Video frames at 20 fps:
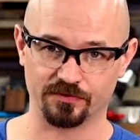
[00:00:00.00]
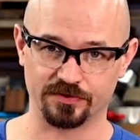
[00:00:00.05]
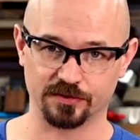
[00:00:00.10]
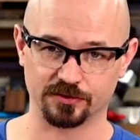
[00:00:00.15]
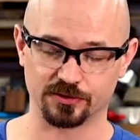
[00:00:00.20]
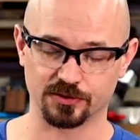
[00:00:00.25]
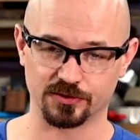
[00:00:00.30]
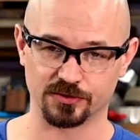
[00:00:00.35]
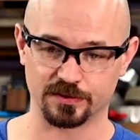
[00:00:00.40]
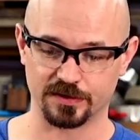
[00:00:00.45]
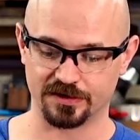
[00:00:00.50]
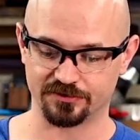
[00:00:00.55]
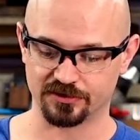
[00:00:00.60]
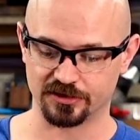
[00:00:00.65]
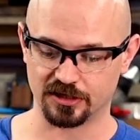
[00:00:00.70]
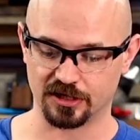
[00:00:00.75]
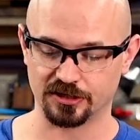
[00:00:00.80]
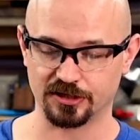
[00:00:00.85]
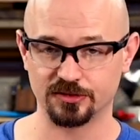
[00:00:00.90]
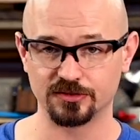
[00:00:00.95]
filters whenever
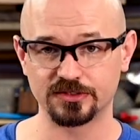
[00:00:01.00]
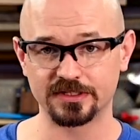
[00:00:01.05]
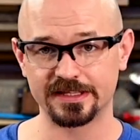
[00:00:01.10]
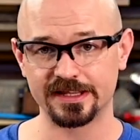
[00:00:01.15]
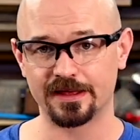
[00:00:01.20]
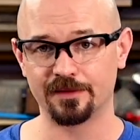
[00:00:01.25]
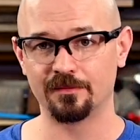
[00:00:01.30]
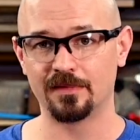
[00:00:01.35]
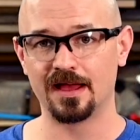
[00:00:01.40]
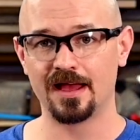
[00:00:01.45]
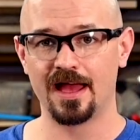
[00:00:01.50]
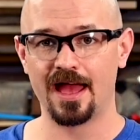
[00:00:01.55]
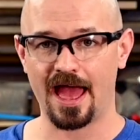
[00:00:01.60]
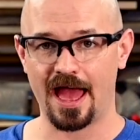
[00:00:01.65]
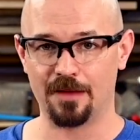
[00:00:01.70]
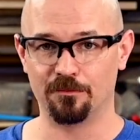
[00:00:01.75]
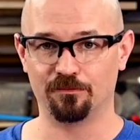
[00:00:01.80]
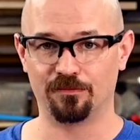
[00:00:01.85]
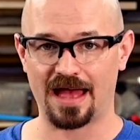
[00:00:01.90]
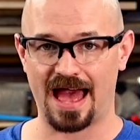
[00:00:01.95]
you're done using them
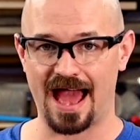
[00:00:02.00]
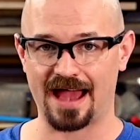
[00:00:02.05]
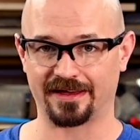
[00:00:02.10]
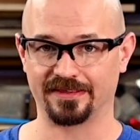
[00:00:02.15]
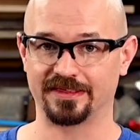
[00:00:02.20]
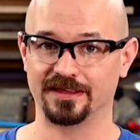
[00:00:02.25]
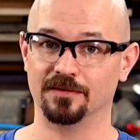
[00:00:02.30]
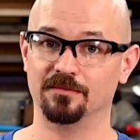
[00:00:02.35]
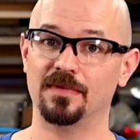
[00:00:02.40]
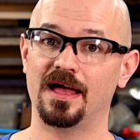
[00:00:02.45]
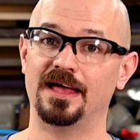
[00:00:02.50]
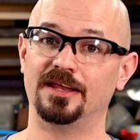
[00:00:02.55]
and bag them.